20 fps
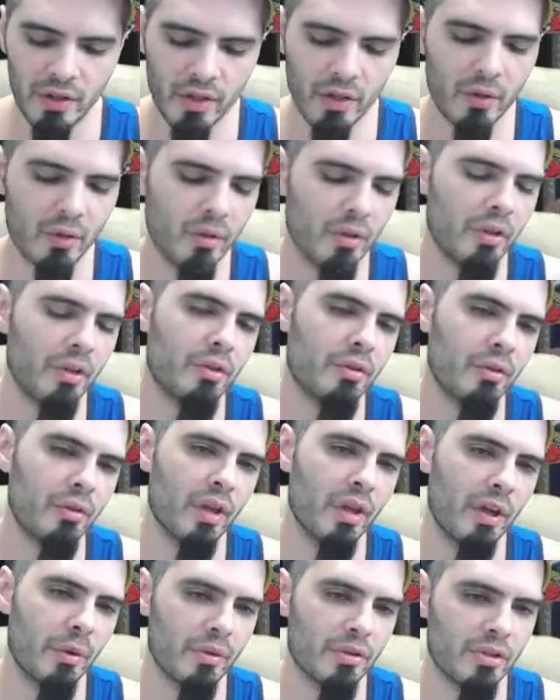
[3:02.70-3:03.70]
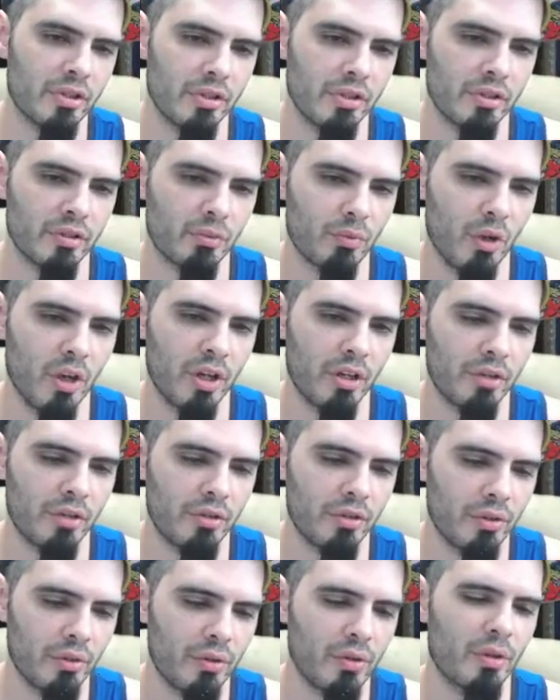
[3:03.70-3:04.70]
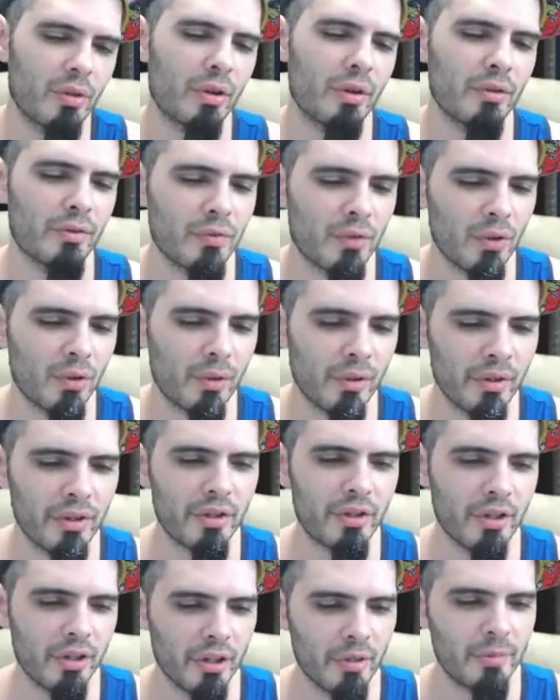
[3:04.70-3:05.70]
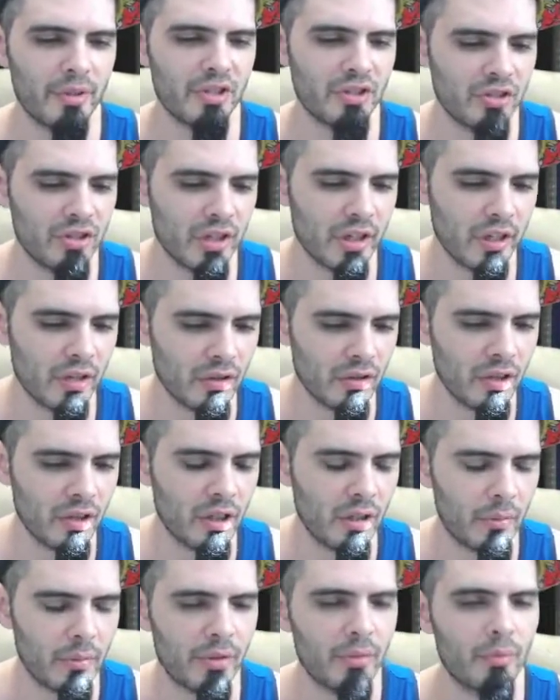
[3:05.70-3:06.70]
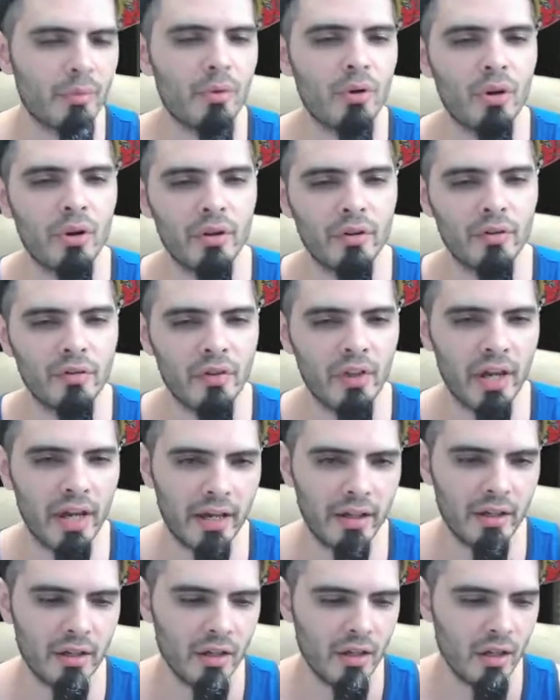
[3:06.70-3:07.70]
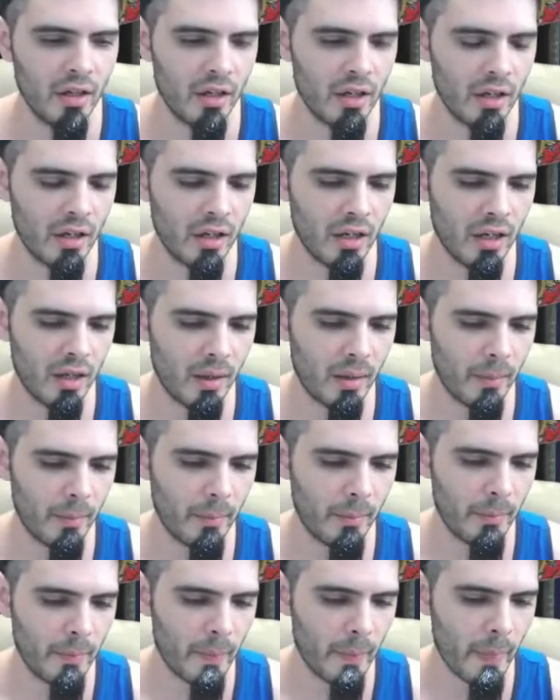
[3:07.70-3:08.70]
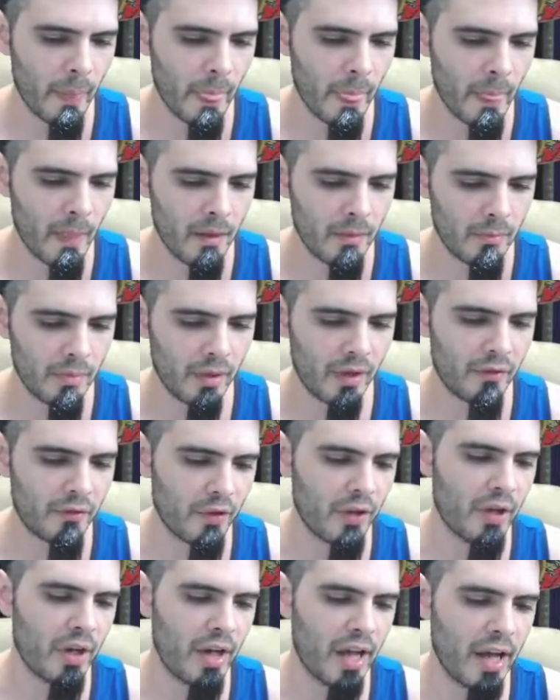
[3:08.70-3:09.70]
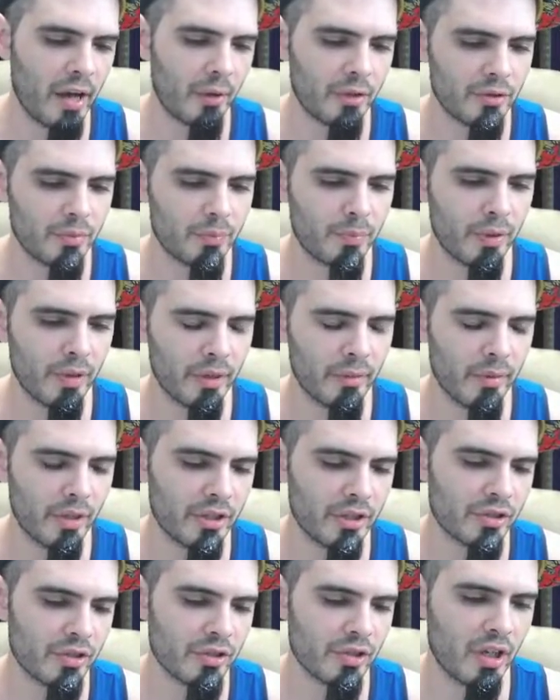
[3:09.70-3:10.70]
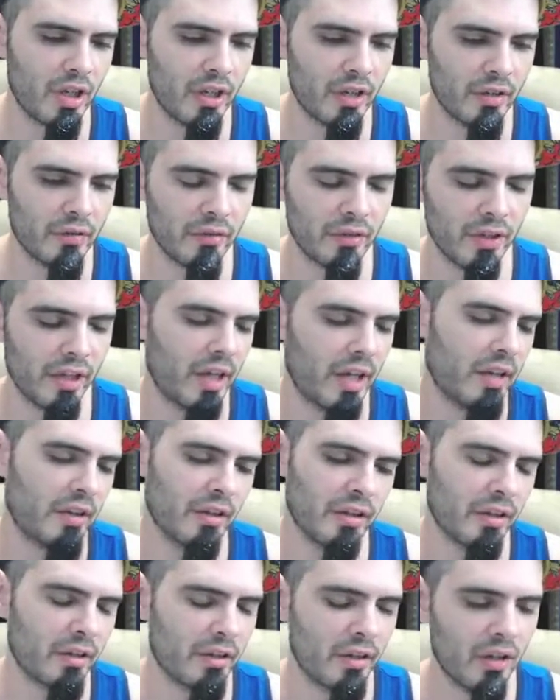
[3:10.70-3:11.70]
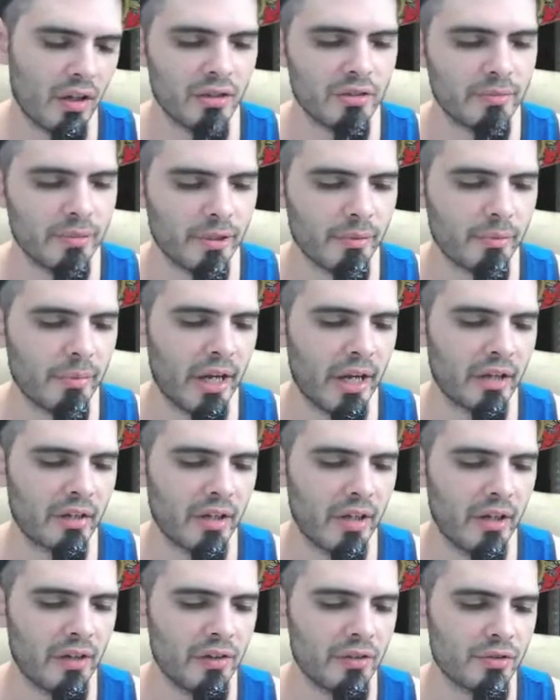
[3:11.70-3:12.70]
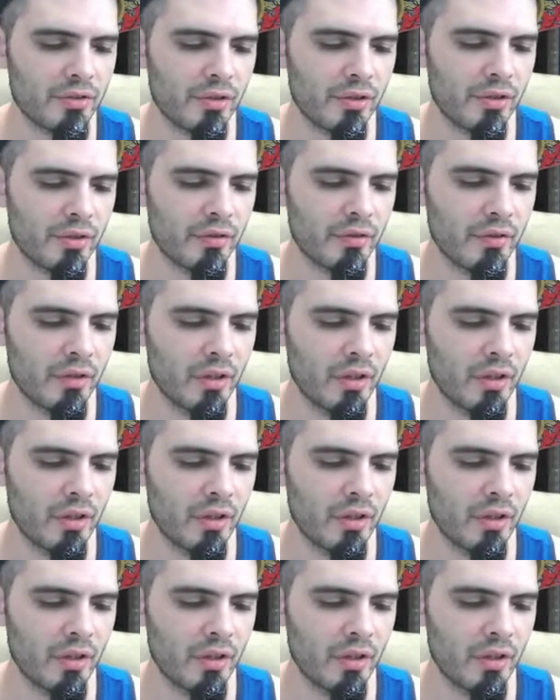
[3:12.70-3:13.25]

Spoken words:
don't really do that with Series 1 and 2. Going forward, you're going to be seeing a little bit more of that. But for now, it's pretty much just kind of like a cosmic background that sort of